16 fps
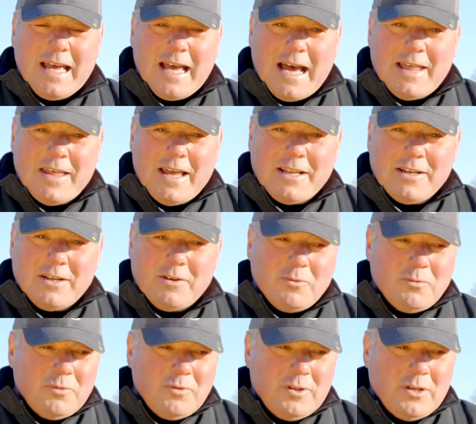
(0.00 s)
And then
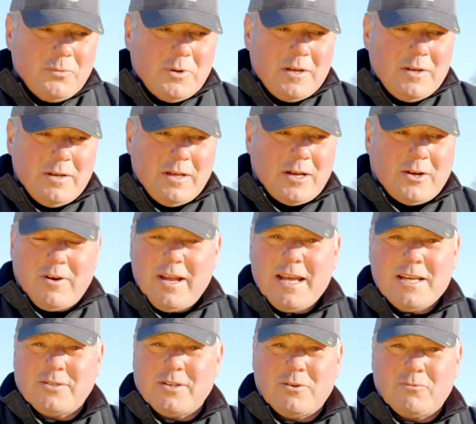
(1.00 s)
there were a, a
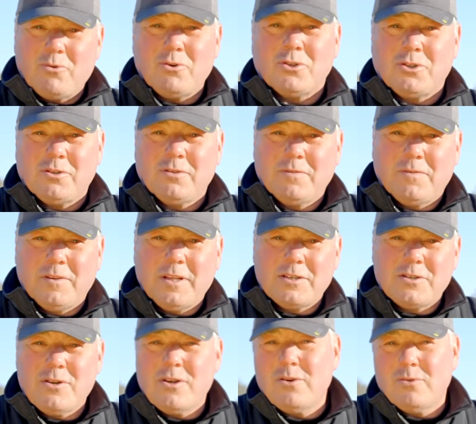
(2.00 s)
craze and a rush for
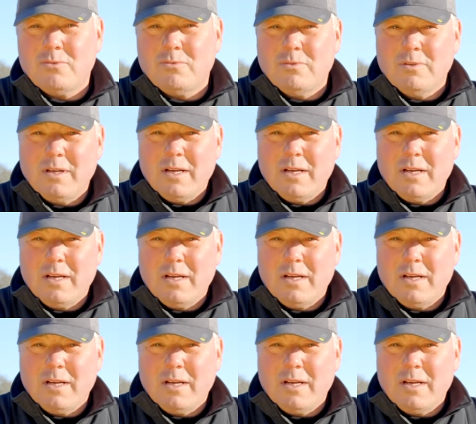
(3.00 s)
this new